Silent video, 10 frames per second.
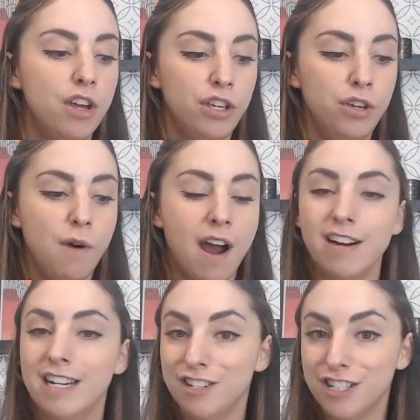you are
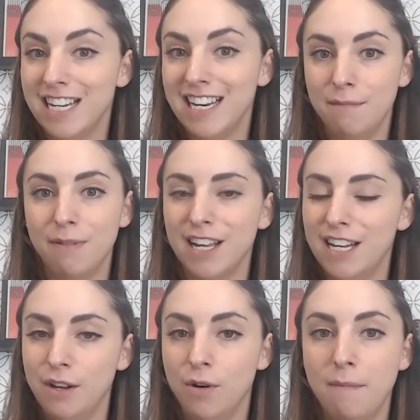interested in booking
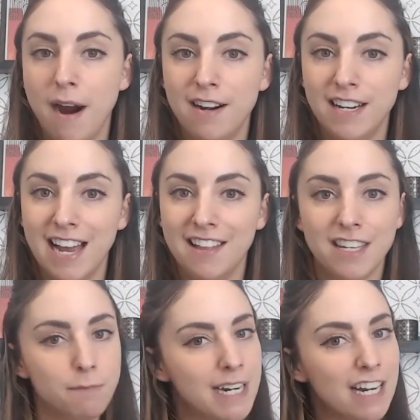your party at this
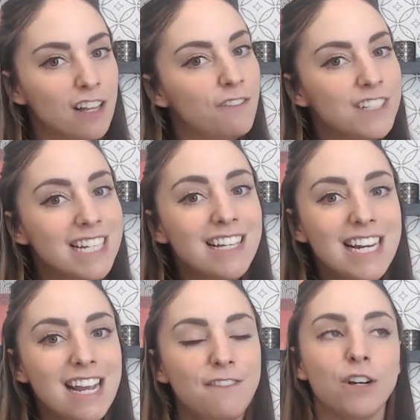particular facility,
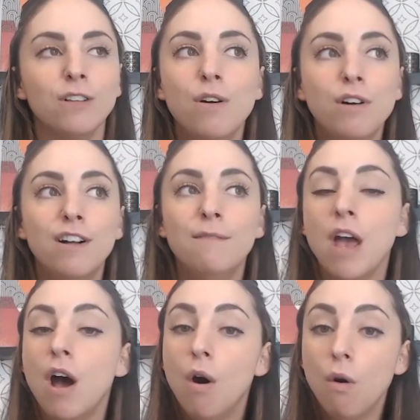if you're local,
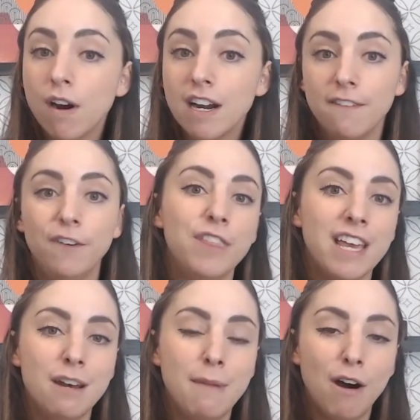or if you're
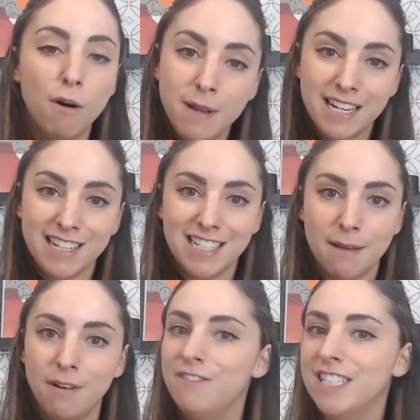thinking about opening this type
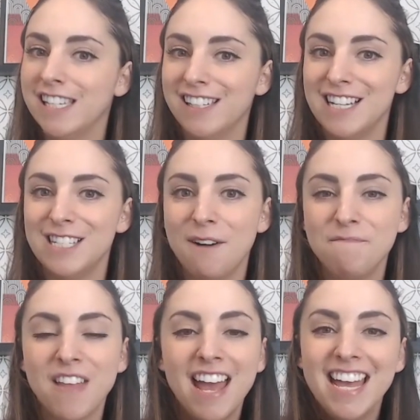of facility. So
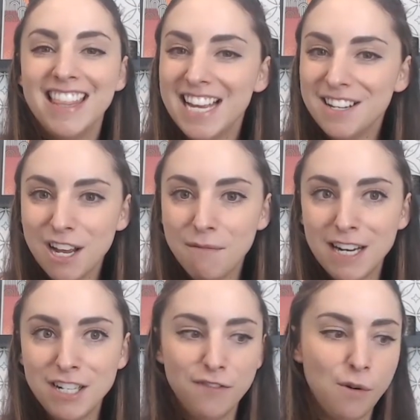thank you so much
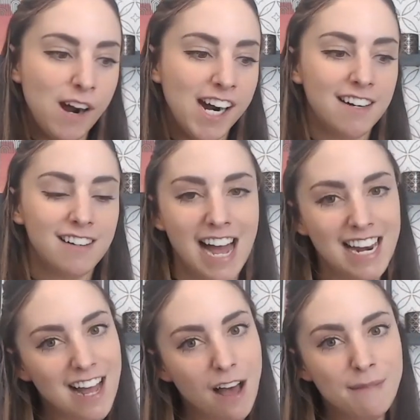for kind of
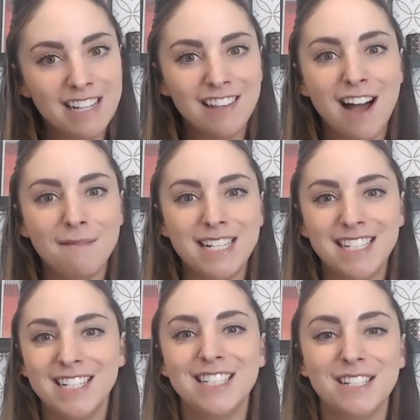coming along to my
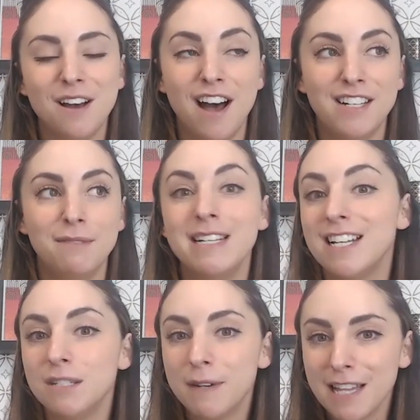
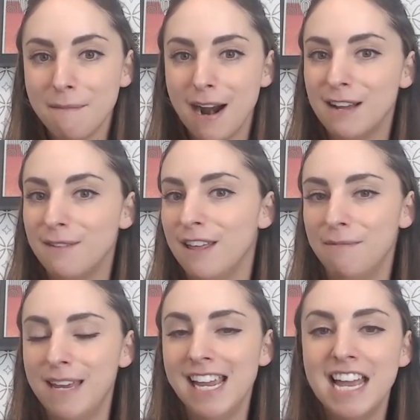son's birthday party with
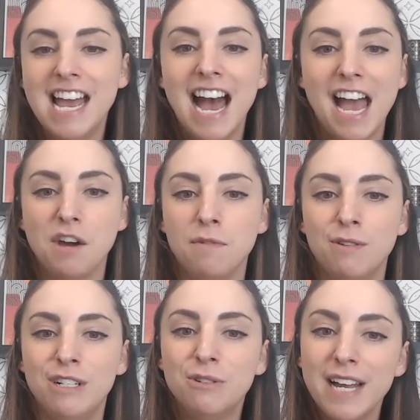me. I hope you
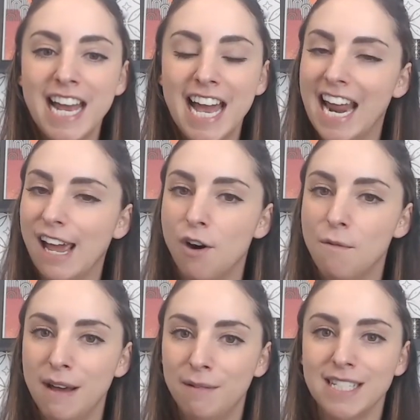enjoyed it, and I hope
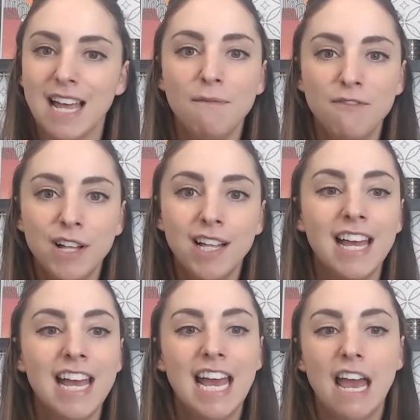it was helpful.
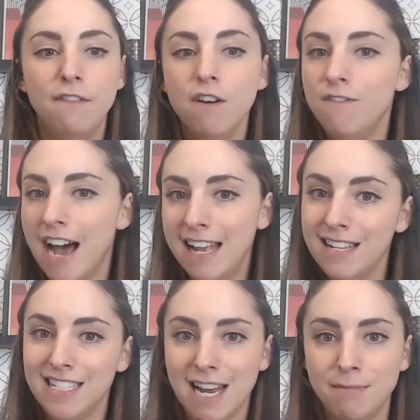If you find
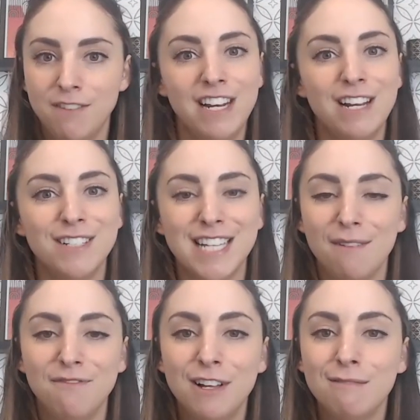these types of videos
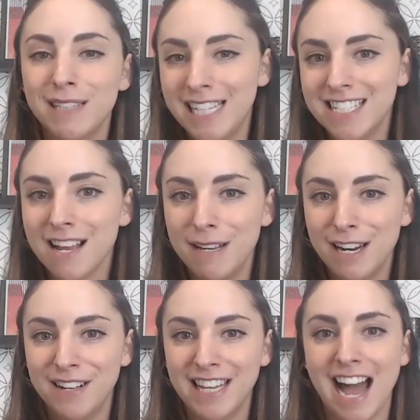helpful, please let me know
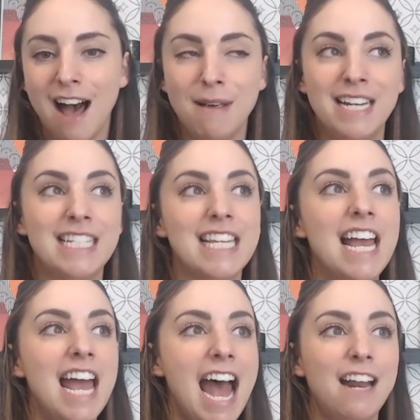in the comments.
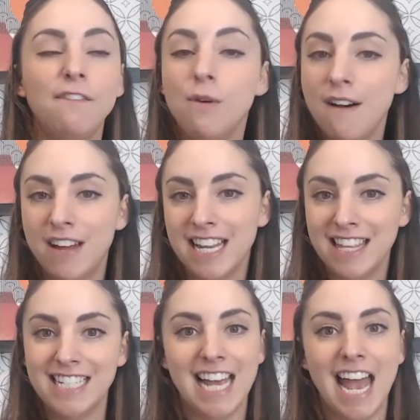And if you have anything
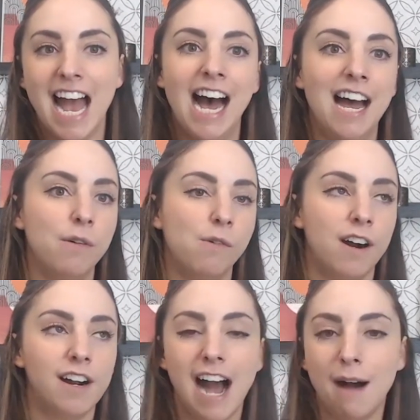to add or
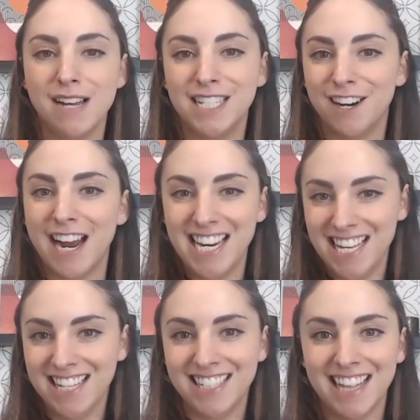comments or
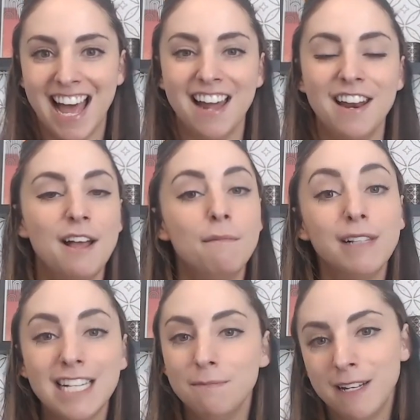anything like that,
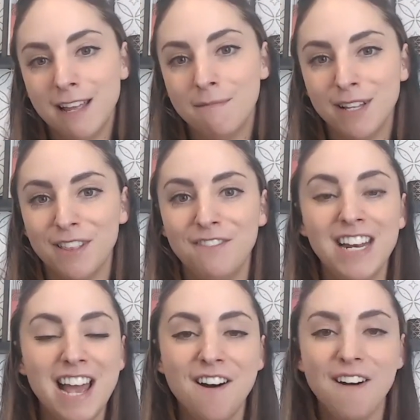please put them below the
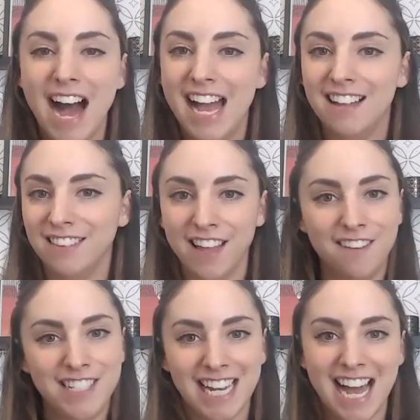video. I love
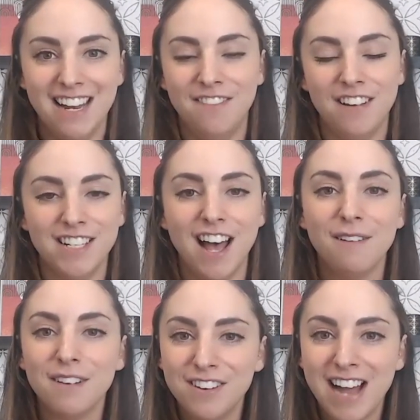to kind of talk
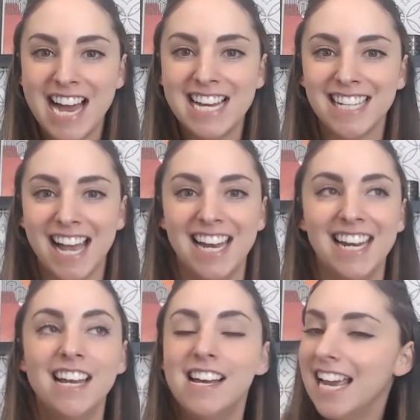with you guys and
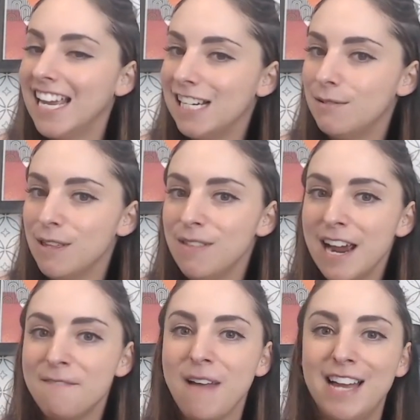engage with you
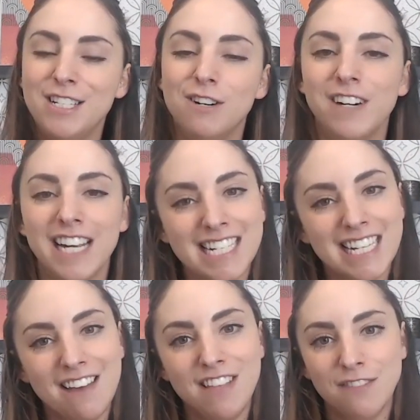there. And don't forget to
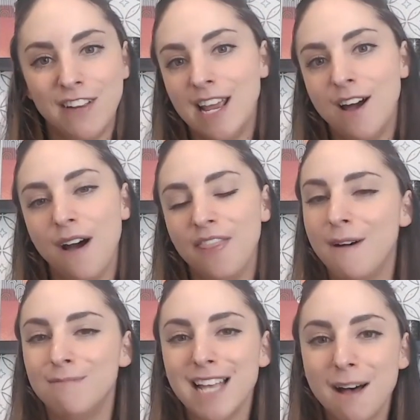give this video a
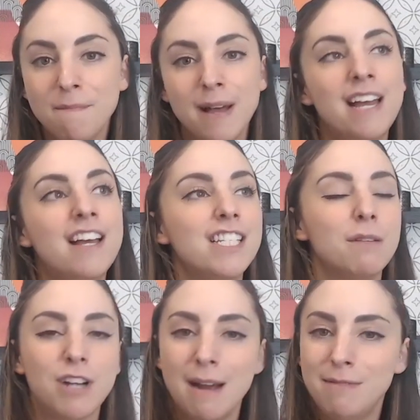thumbs up,
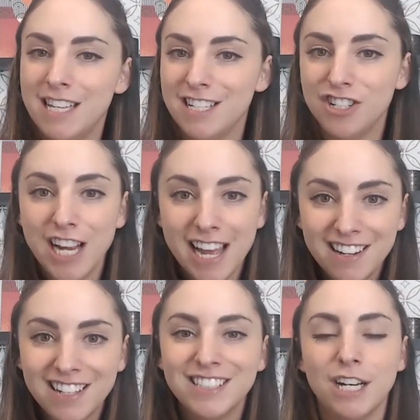subscribe to this
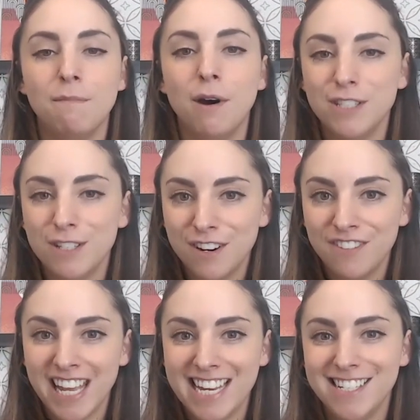channel, turn post
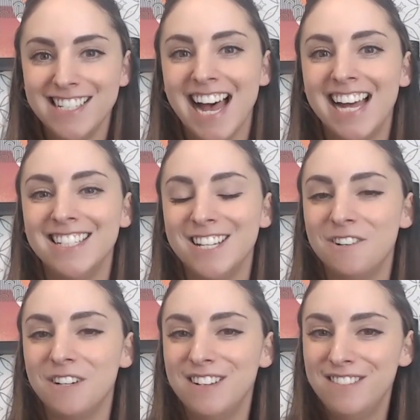notifications on so
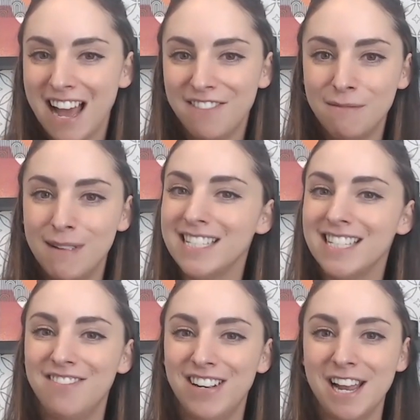you never miss a
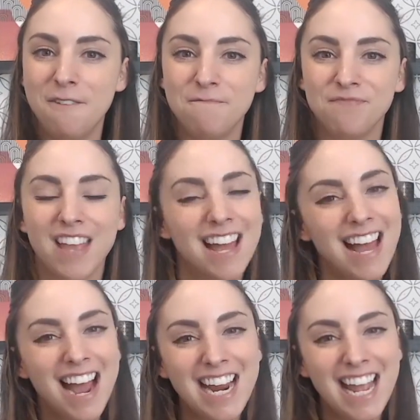video.
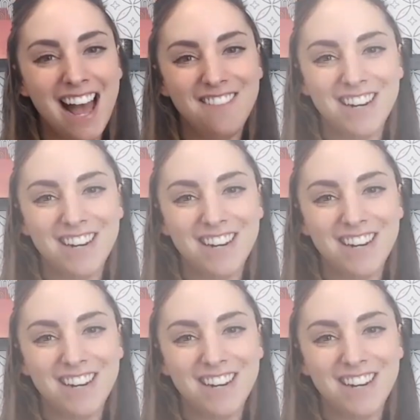All right, have a